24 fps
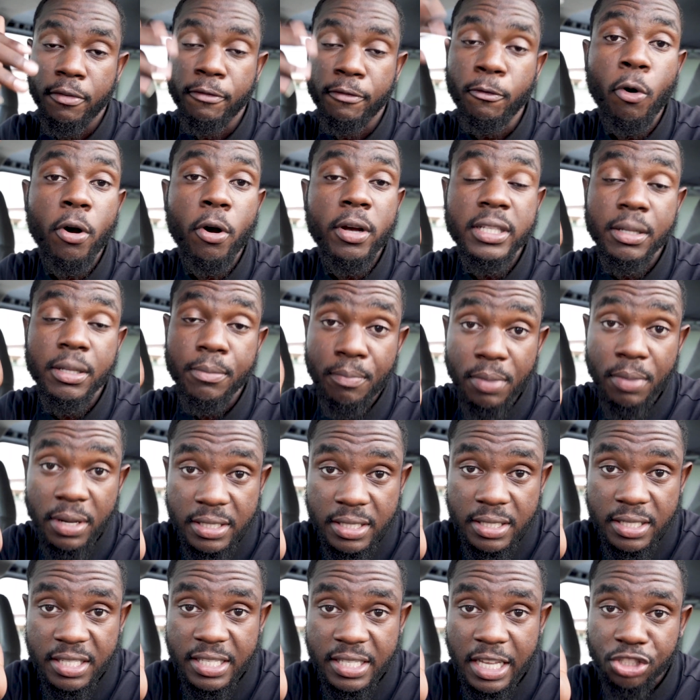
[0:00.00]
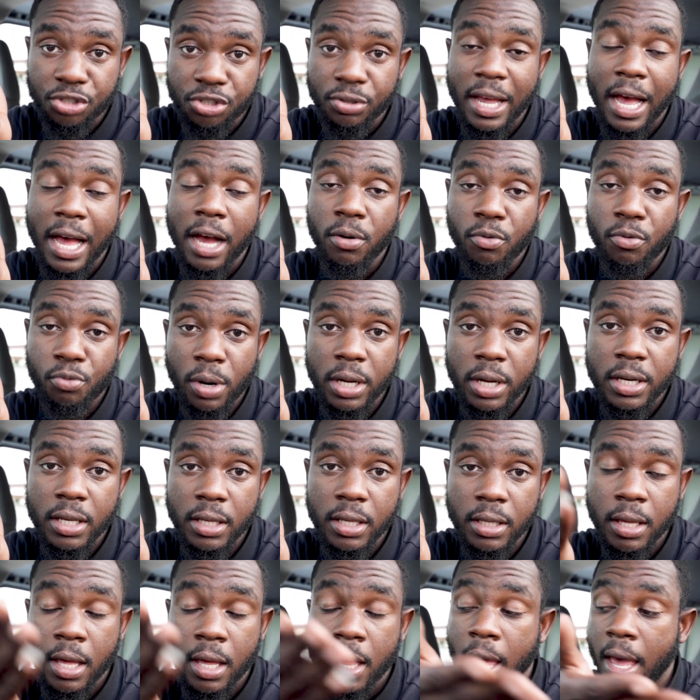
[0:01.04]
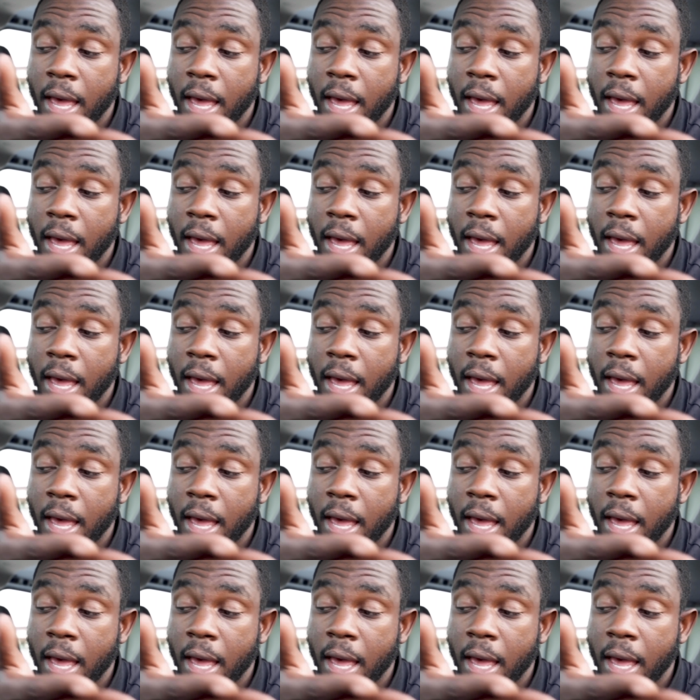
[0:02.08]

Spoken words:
for the business that you got running.